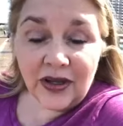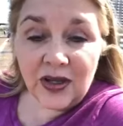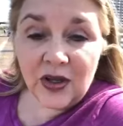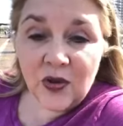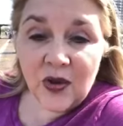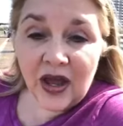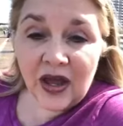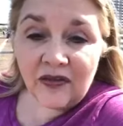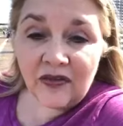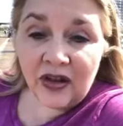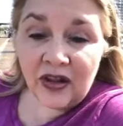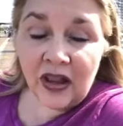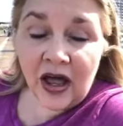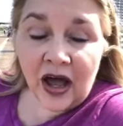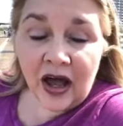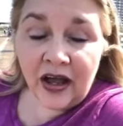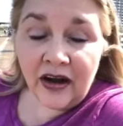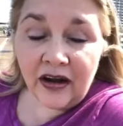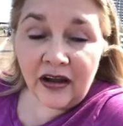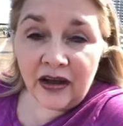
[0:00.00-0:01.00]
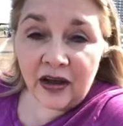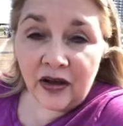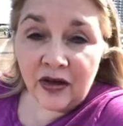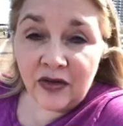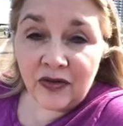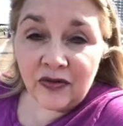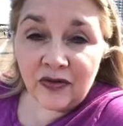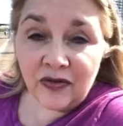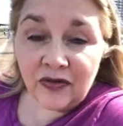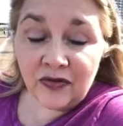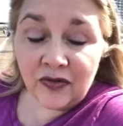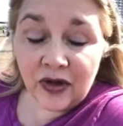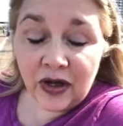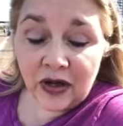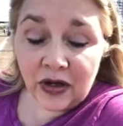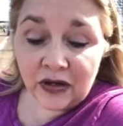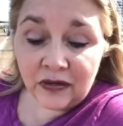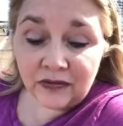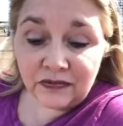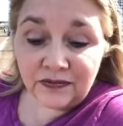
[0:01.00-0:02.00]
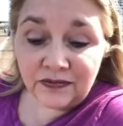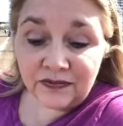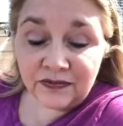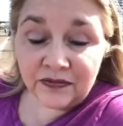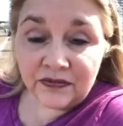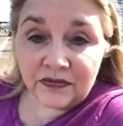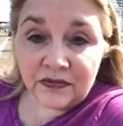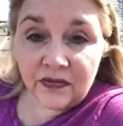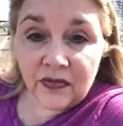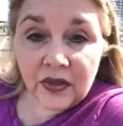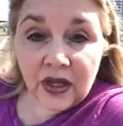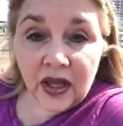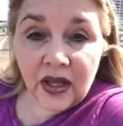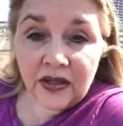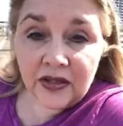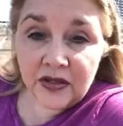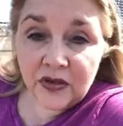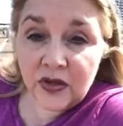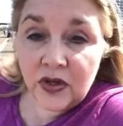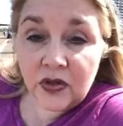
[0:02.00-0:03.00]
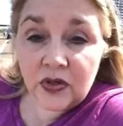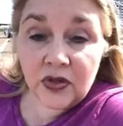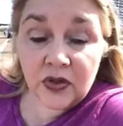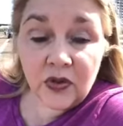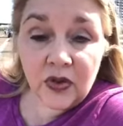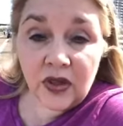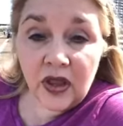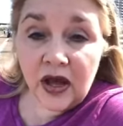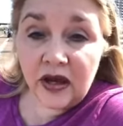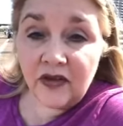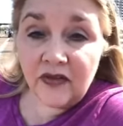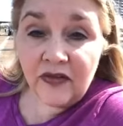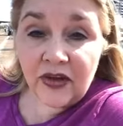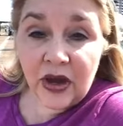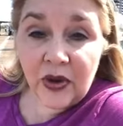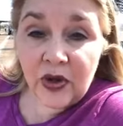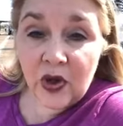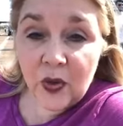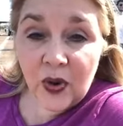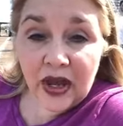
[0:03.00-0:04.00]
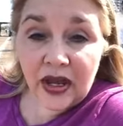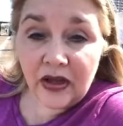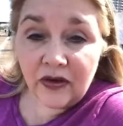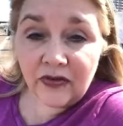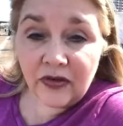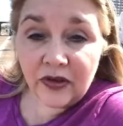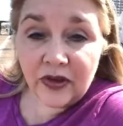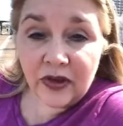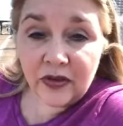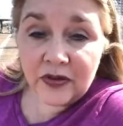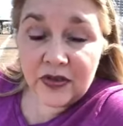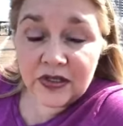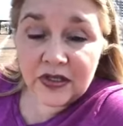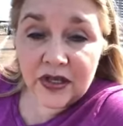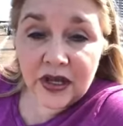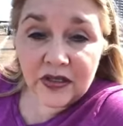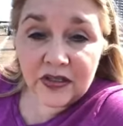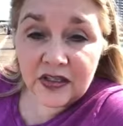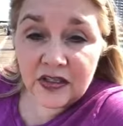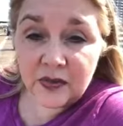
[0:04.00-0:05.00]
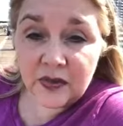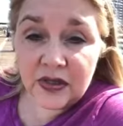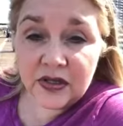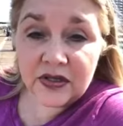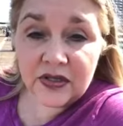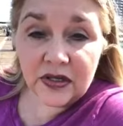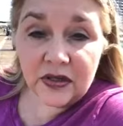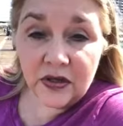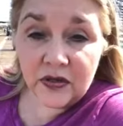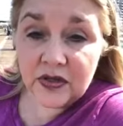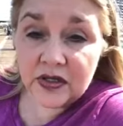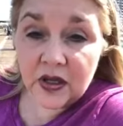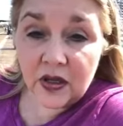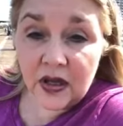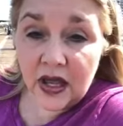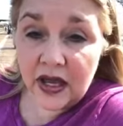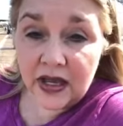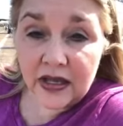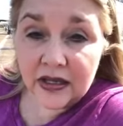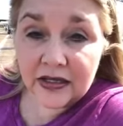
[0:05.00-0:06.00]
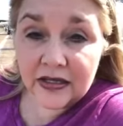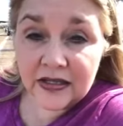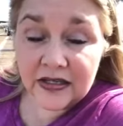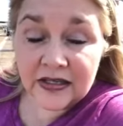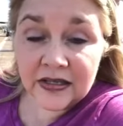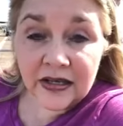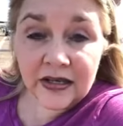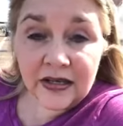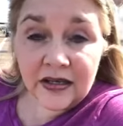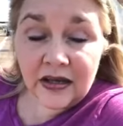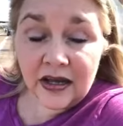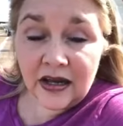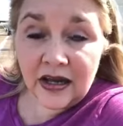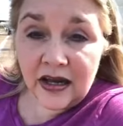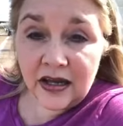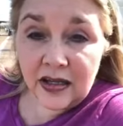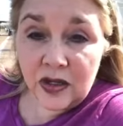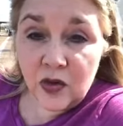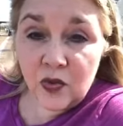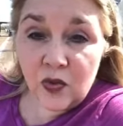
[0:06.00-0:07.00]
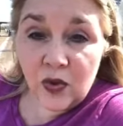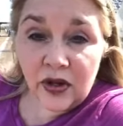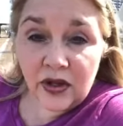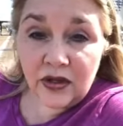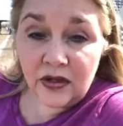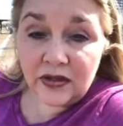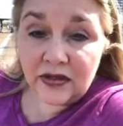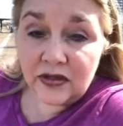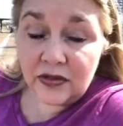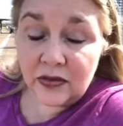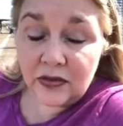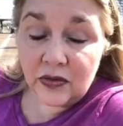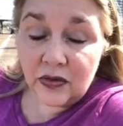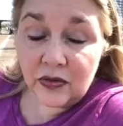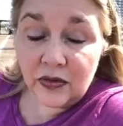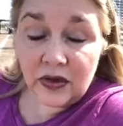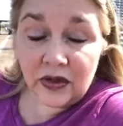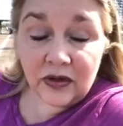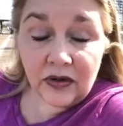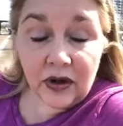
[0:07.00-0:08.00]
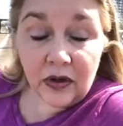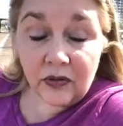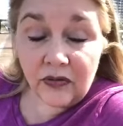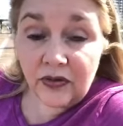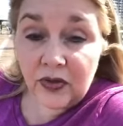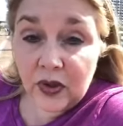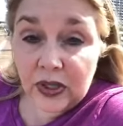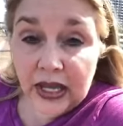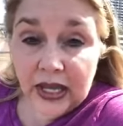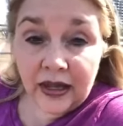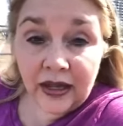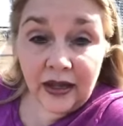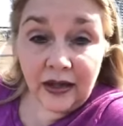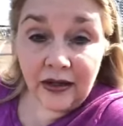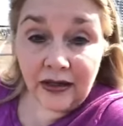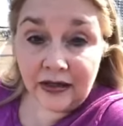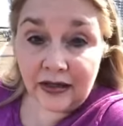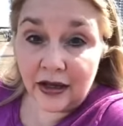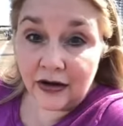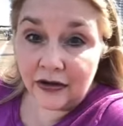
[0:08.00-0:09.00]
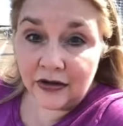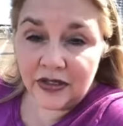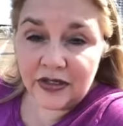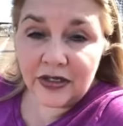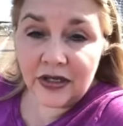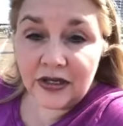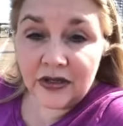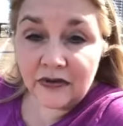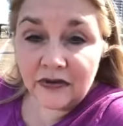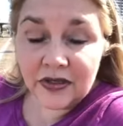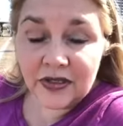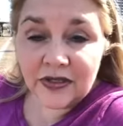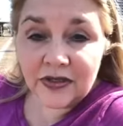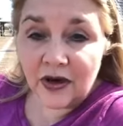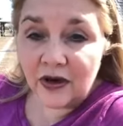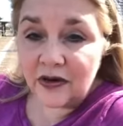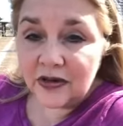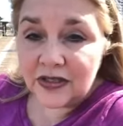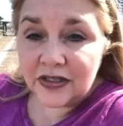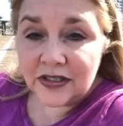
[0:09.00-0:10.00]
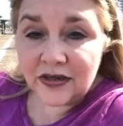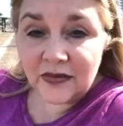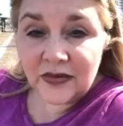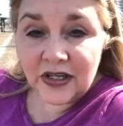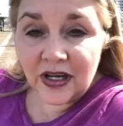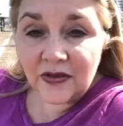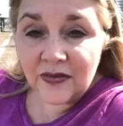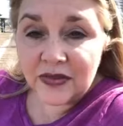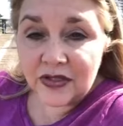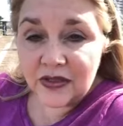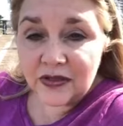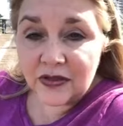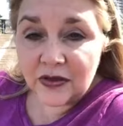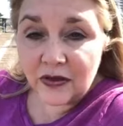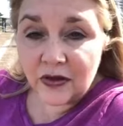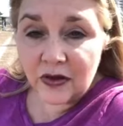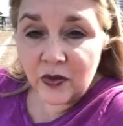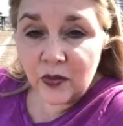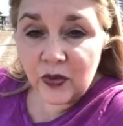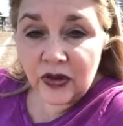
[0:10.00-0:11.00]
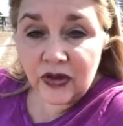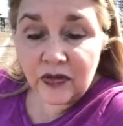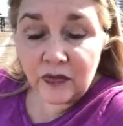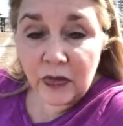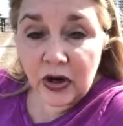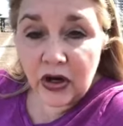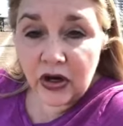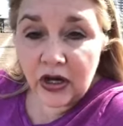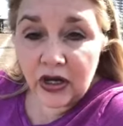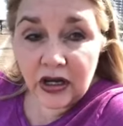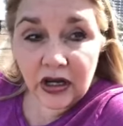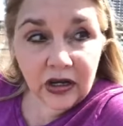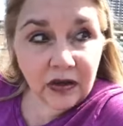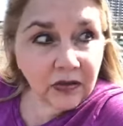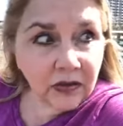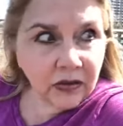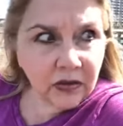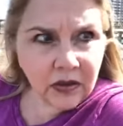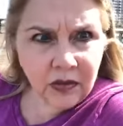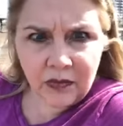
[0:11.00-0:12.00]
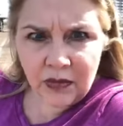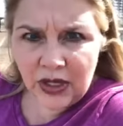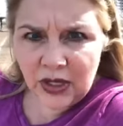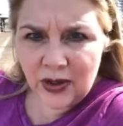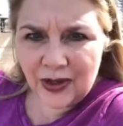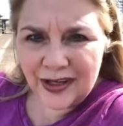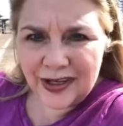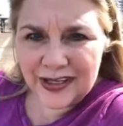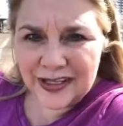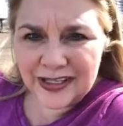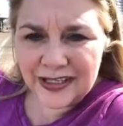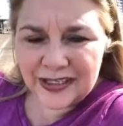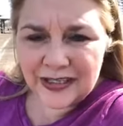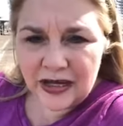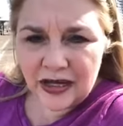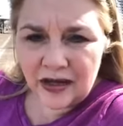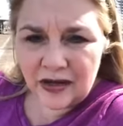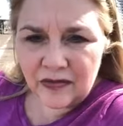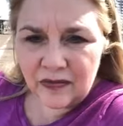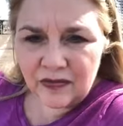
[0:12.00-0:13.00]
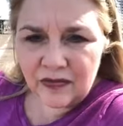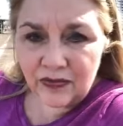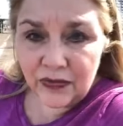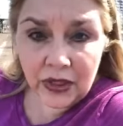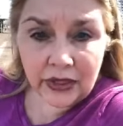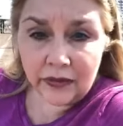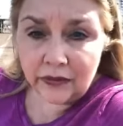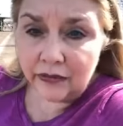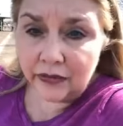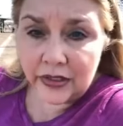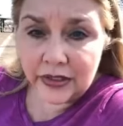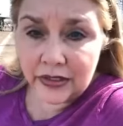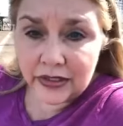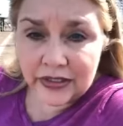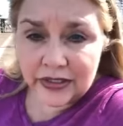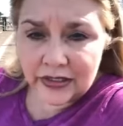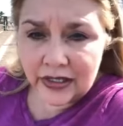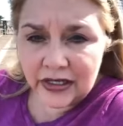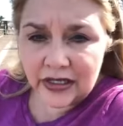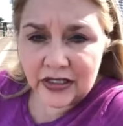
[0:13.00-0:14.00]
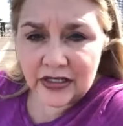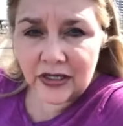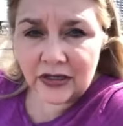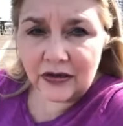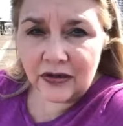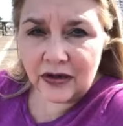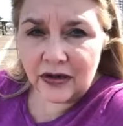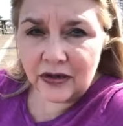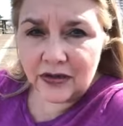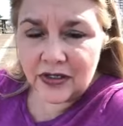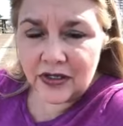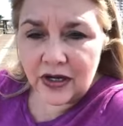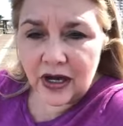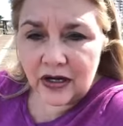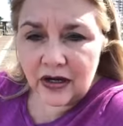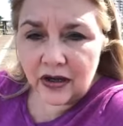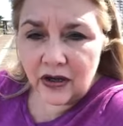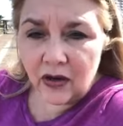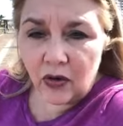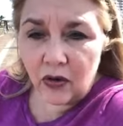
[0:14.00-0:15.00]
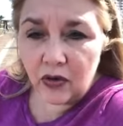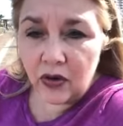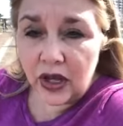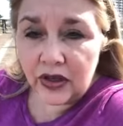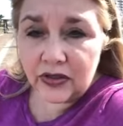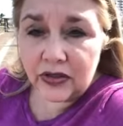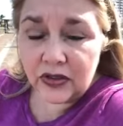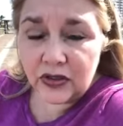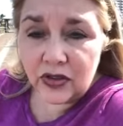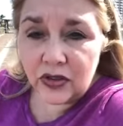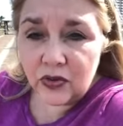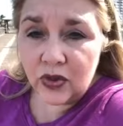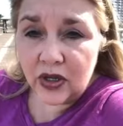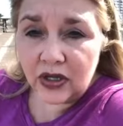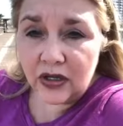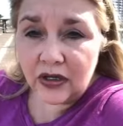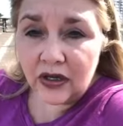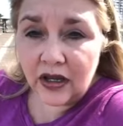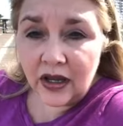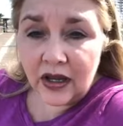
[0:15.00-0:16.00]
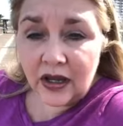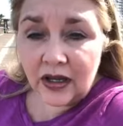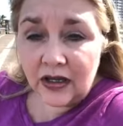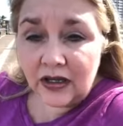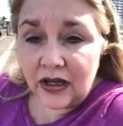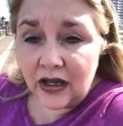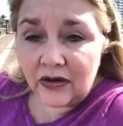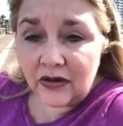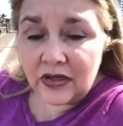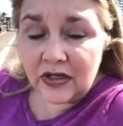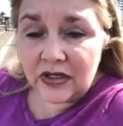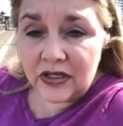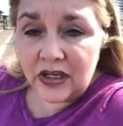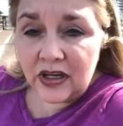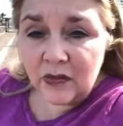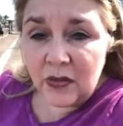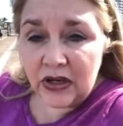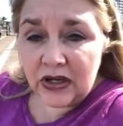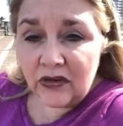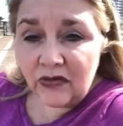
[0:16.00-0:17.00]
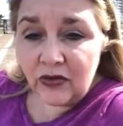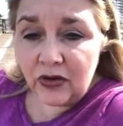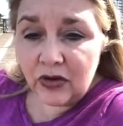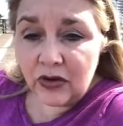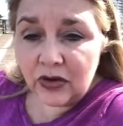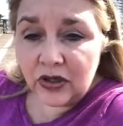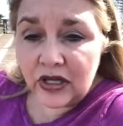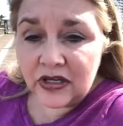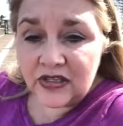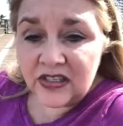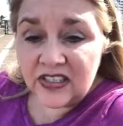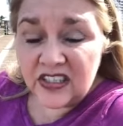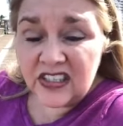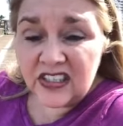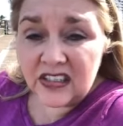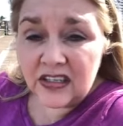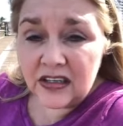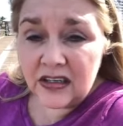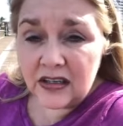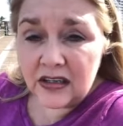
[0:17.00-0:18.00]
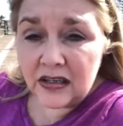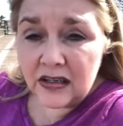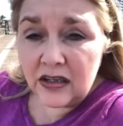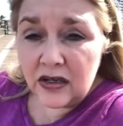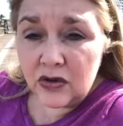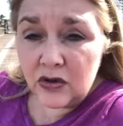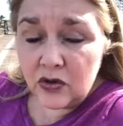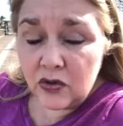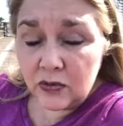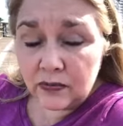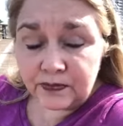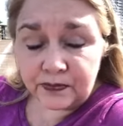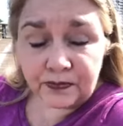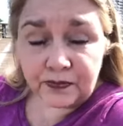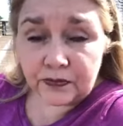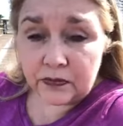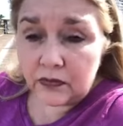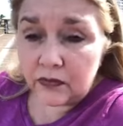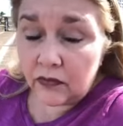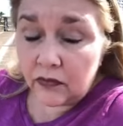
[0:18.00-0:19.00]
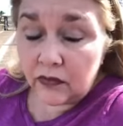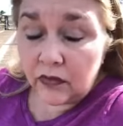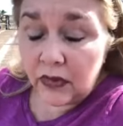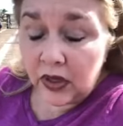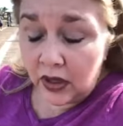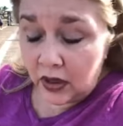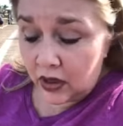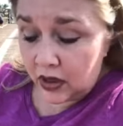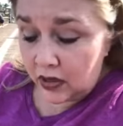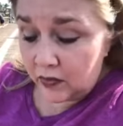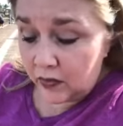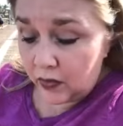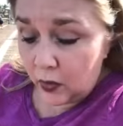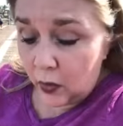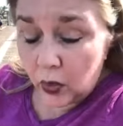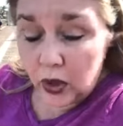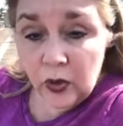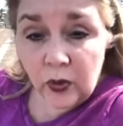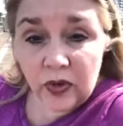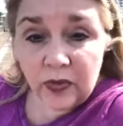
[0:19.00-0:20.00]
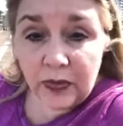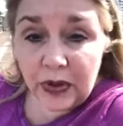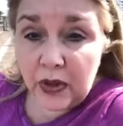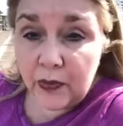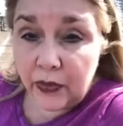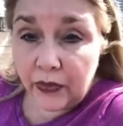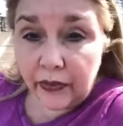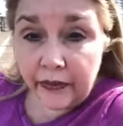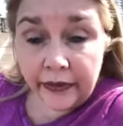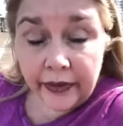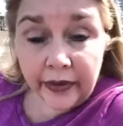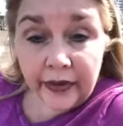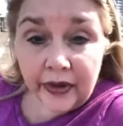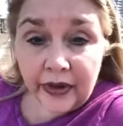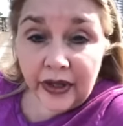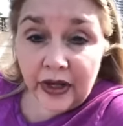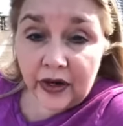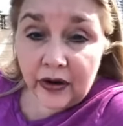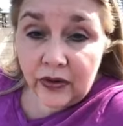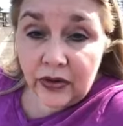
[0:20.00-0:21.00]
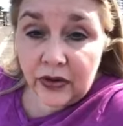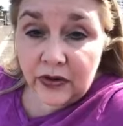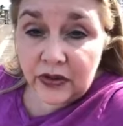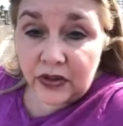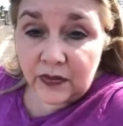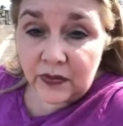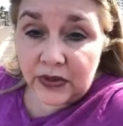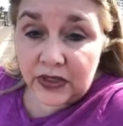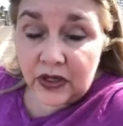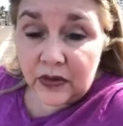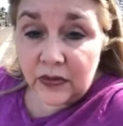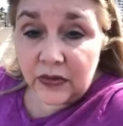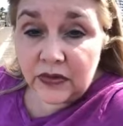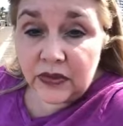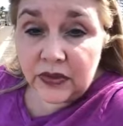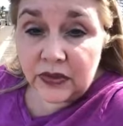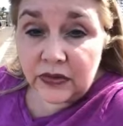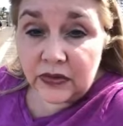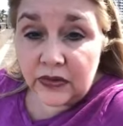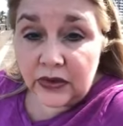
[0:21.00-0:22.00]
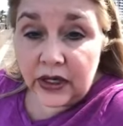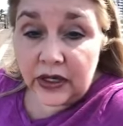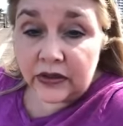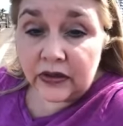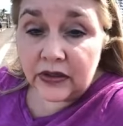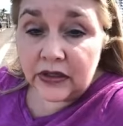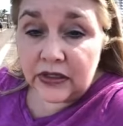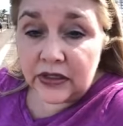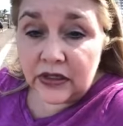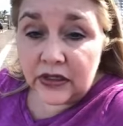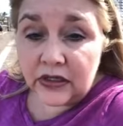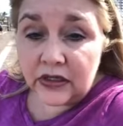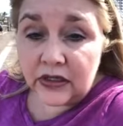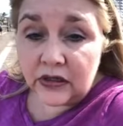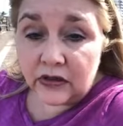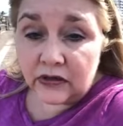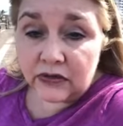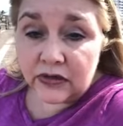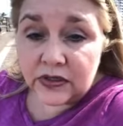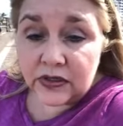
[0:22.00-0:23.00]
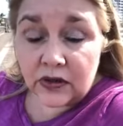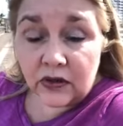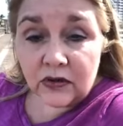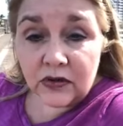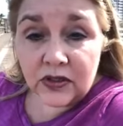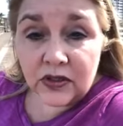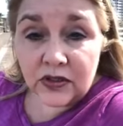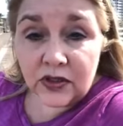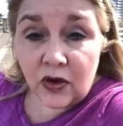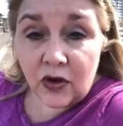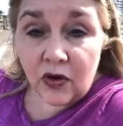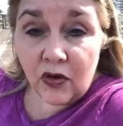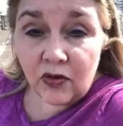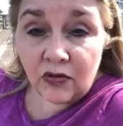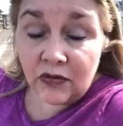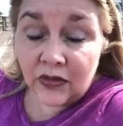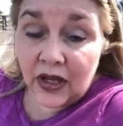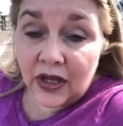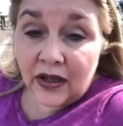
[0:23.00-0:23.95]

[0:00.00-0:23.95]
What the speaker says: you have a lot of until you do a lot of value add for those customers and those clients. You want to, if you can, guarantee your results. Sometimes it's hard with marketing because, it just is. There's not a whole lot that you can guarantee, but if you're consistent and you work with people, you should be able to guarantee your results. So